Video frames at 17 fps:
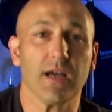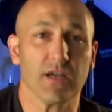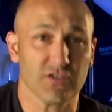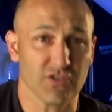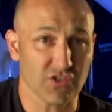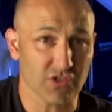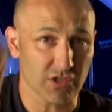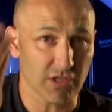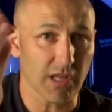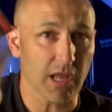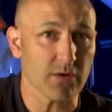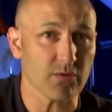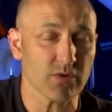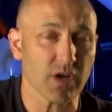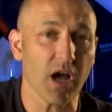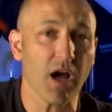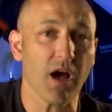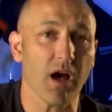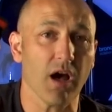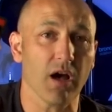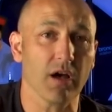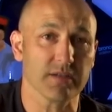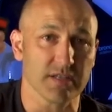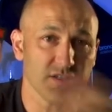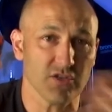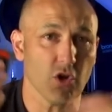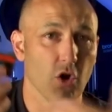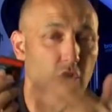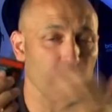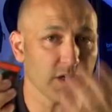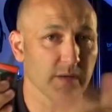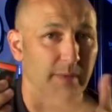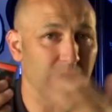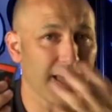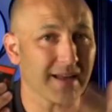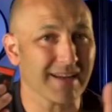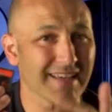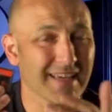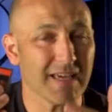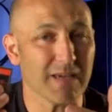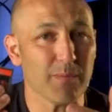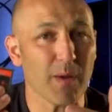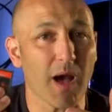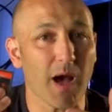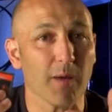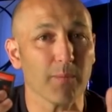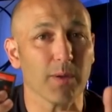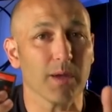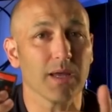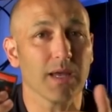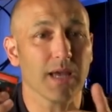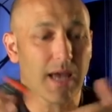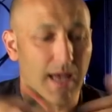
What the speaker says: a slow card is not going to be able to keep up,